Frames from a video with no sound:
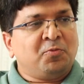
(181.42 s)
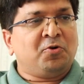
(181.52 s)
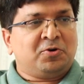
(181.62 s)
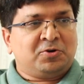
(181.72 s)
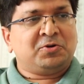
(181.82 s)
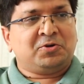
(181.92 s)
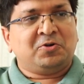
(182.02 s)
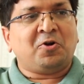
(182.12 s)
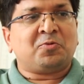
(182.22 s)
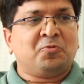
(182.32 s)
more
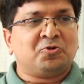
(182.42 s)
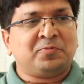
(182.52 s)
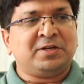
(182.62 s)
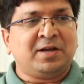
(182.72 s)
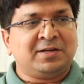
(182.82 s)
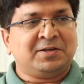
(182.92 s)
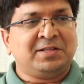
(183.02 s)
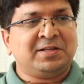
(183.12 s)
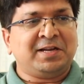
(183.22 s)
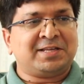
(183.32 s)
to be done
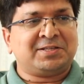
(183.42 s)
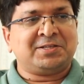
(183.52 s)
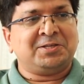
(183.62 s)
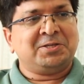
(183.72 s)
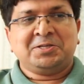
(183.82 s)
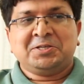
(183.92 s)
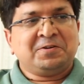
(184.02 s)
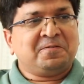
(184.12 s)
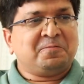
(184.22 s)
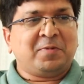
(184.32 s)
in the next
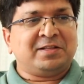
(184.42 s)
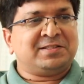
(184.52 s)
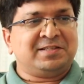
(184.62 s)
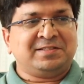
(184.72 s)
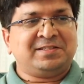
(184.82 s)
months and